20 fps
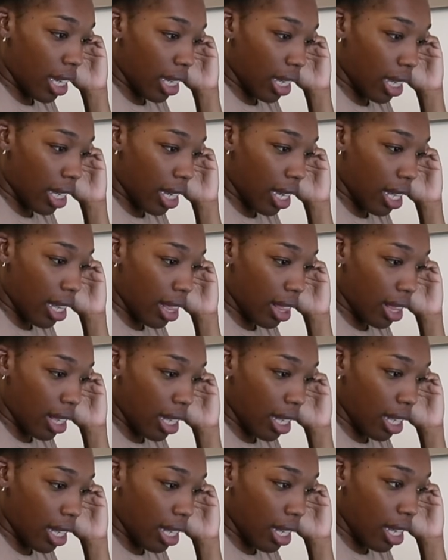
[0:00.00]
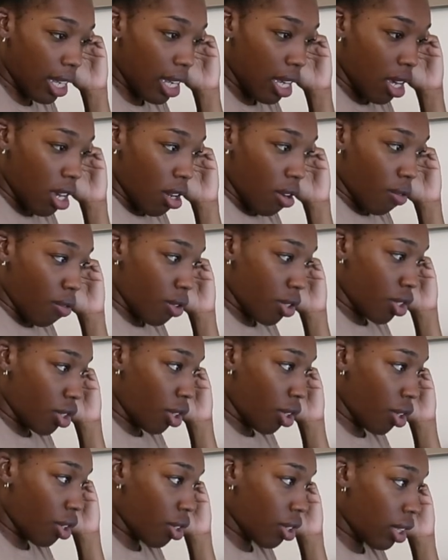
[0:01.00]
and get the
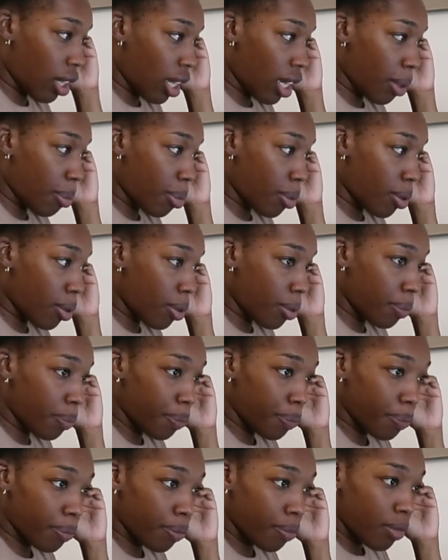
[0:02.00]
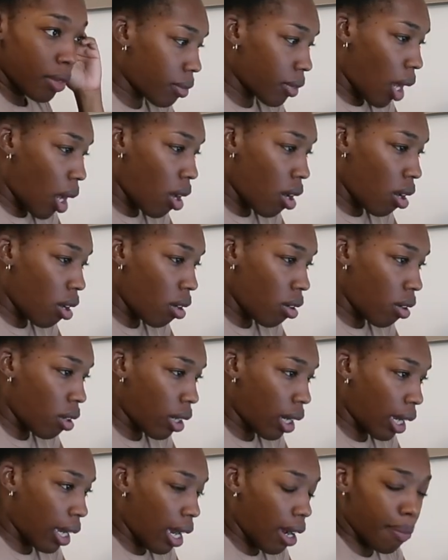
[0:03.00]
return label. Oh,
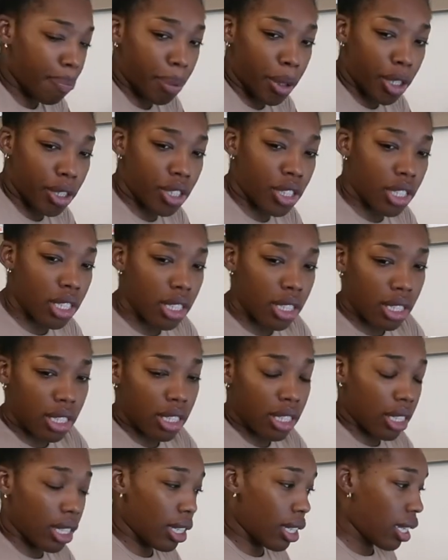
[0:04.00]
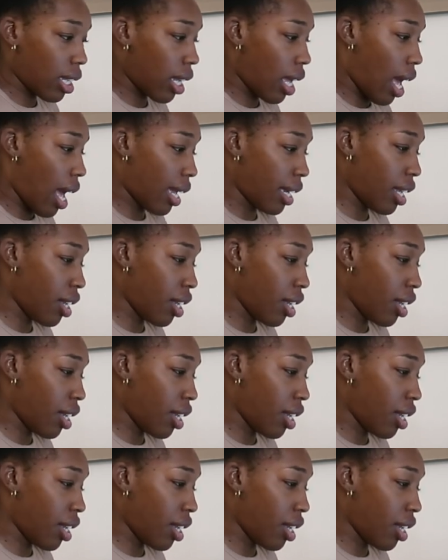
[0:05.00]
okay. I purchased, I